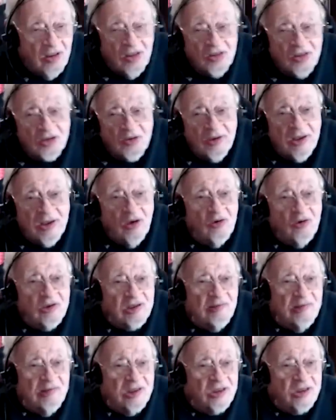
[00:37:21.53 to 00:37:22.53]
So he goes,
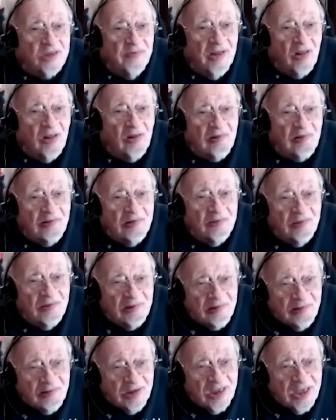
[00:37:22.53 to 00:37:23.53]
he rings the bell,
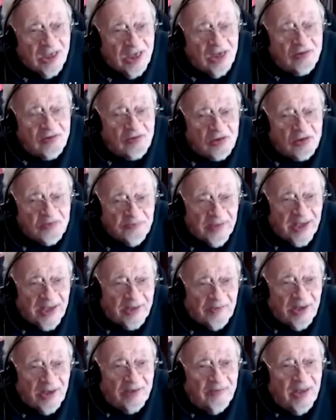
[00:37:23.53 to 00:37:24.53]
Greeny answers,
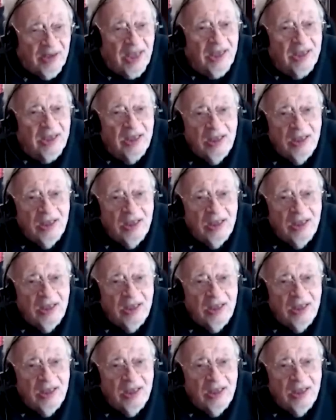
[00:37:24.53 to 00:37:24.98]
bang, bang, bang,